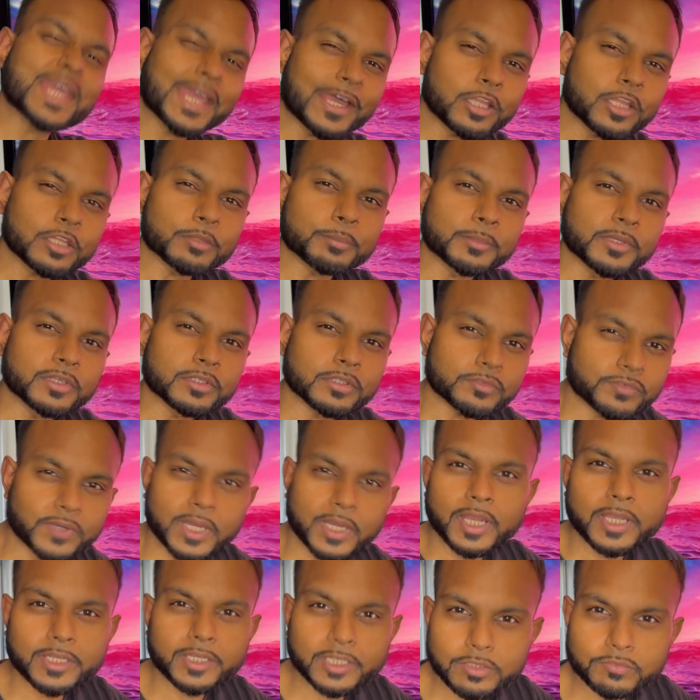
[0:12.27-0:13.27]
element of a
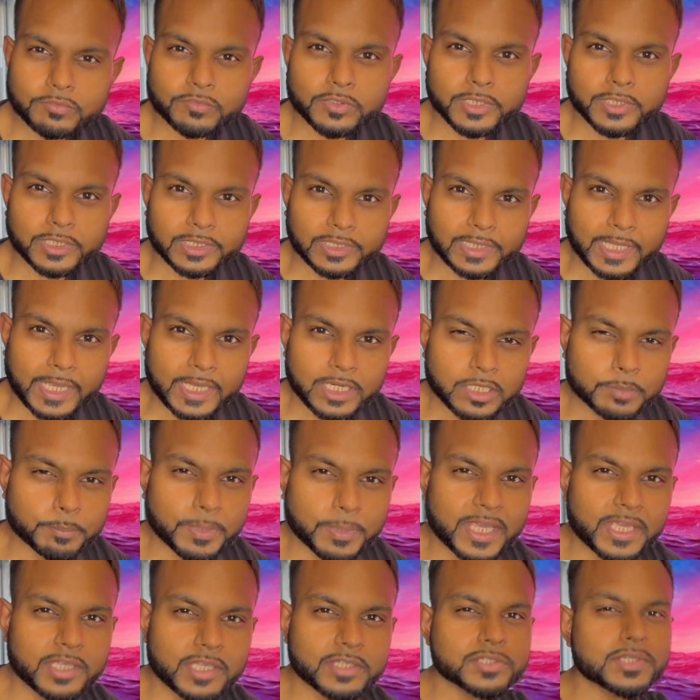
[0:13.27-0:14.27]
high converting landing
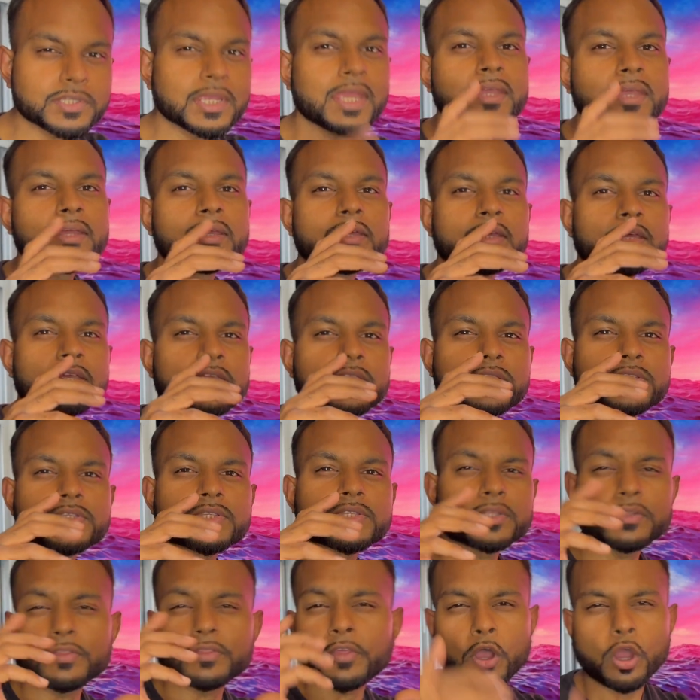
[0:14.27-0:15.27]
page
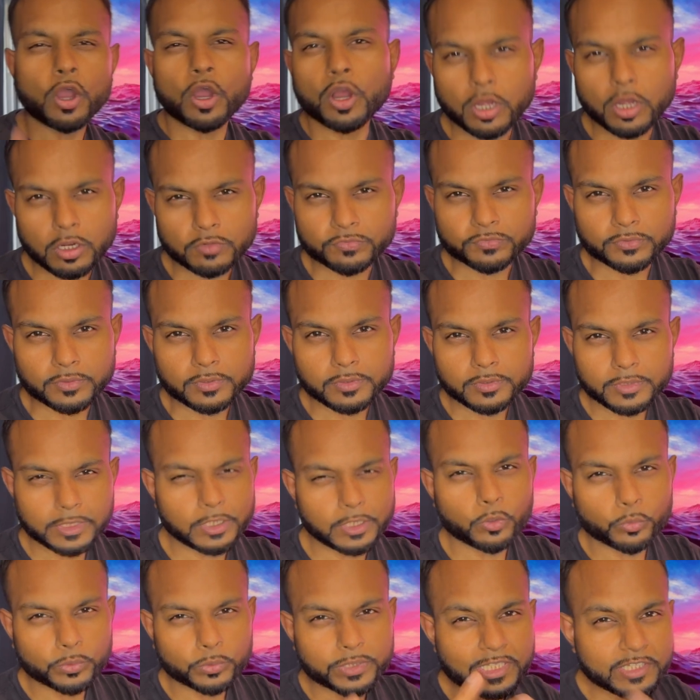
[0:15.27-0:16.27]
is the offer.
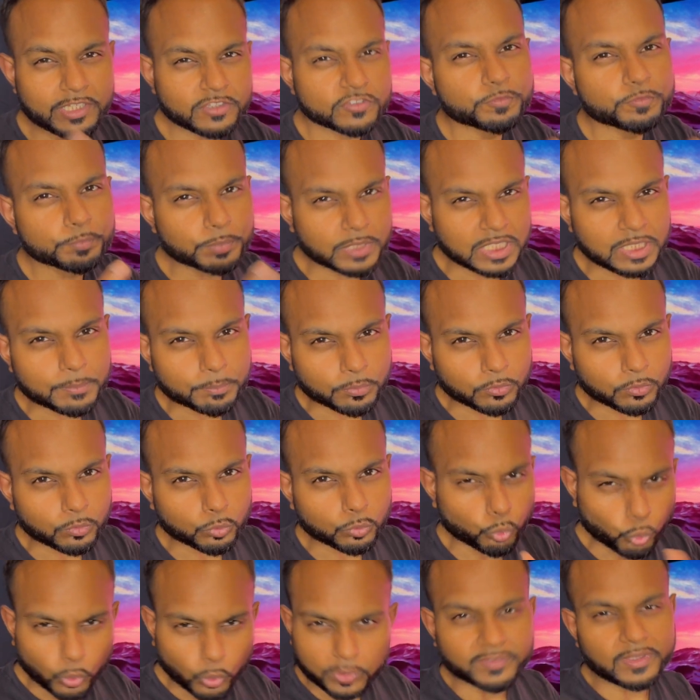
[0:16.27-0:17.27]
Give people
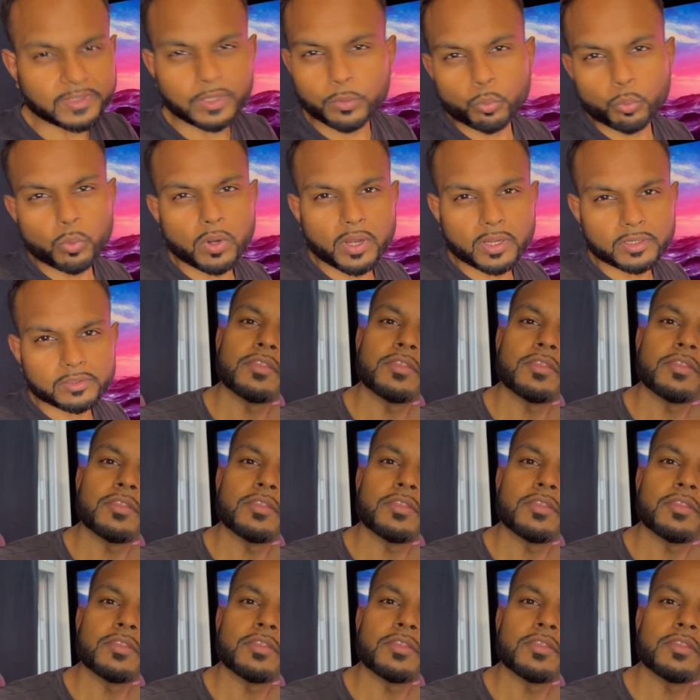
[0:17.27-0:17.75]
what they want.